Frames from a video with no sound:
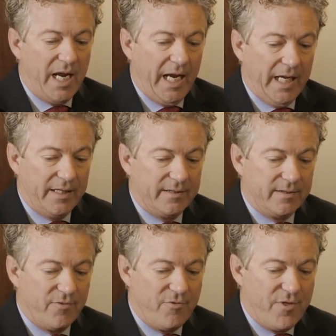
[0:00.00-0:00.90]

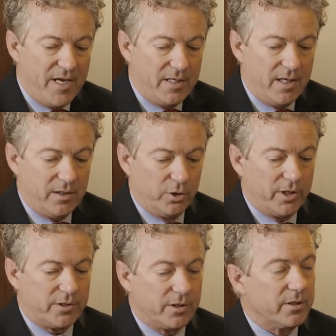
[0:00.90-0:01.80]
And they look
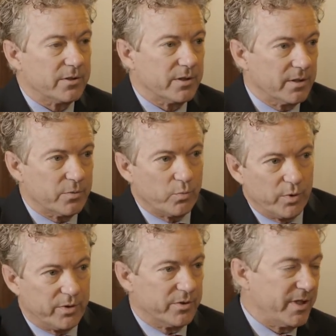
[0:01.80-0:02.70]
at statistics
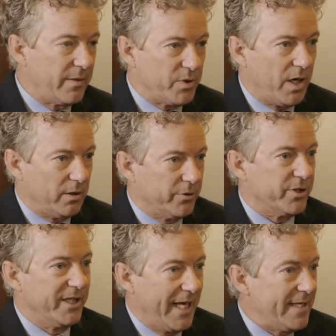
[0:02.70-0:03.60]
with the same dollars.
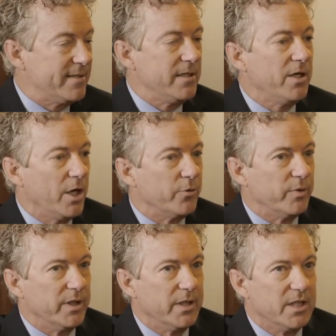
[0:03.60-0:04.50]
And in eighteen
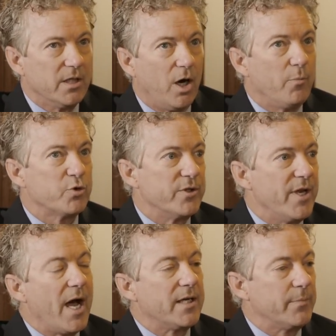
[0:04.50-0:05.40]
hundred, almost
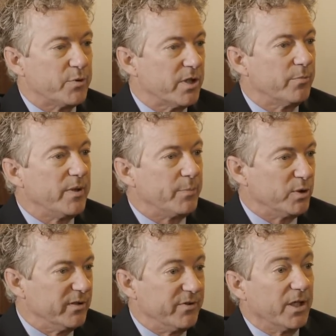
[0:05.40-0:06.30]
ninety percent of people
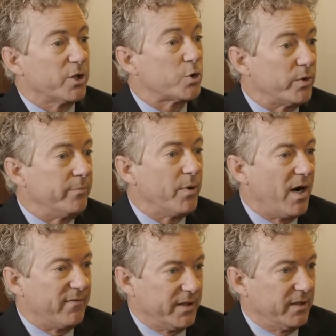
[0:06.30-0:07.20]
lived in extreme
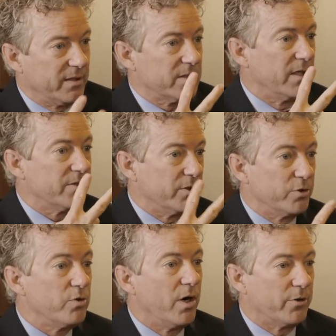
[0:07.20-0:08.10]
poverty. That's less than
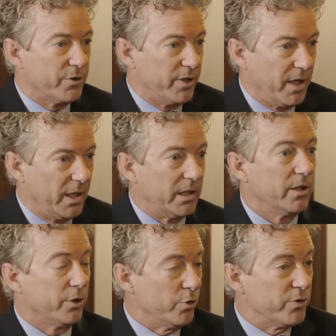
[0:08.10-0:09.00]
two dollars a day.
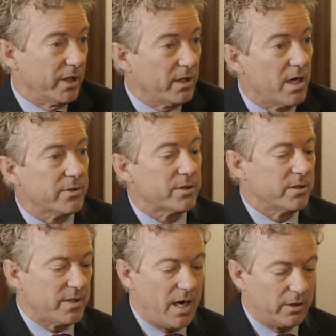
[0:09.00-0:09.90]
Using
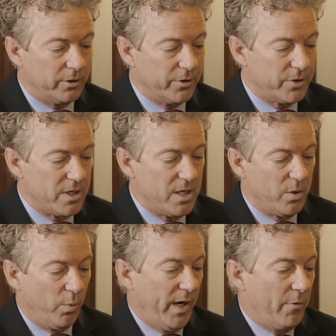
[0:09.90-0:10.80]
constant dollars,
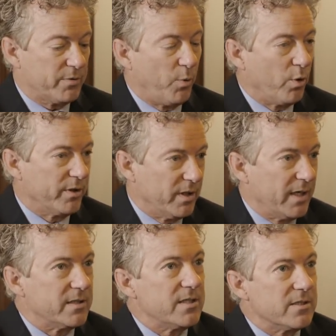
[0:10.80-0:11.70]
when I was born in the
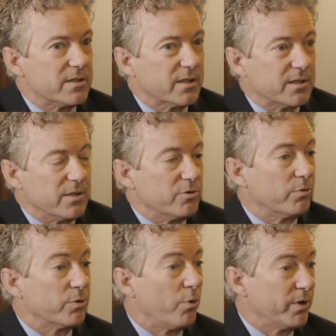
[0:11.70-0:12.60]
nineteen sixties, it
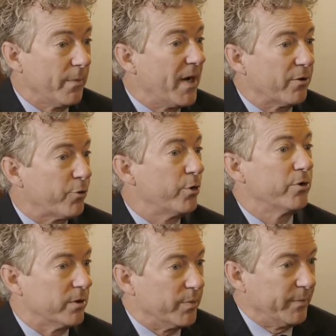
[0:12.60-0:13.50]
was only about a third
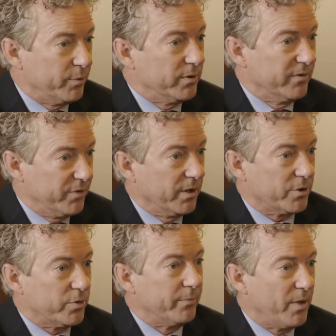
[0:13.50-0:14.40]
of the people lived in
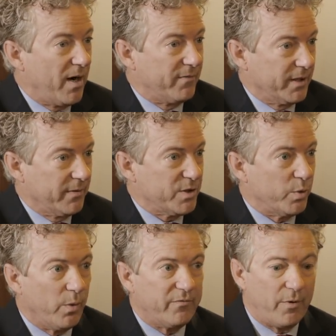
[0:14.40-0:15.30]
extreme poverty. So
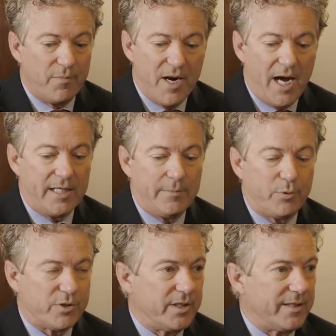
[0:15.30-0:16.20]
we went from ninety
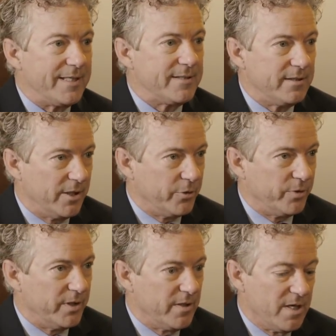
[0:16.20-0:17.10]
percent in eighteen
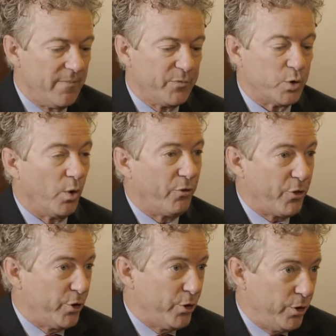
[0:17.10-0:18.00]
hundred to a
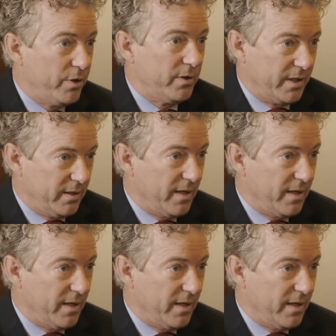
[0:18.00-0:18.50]
third in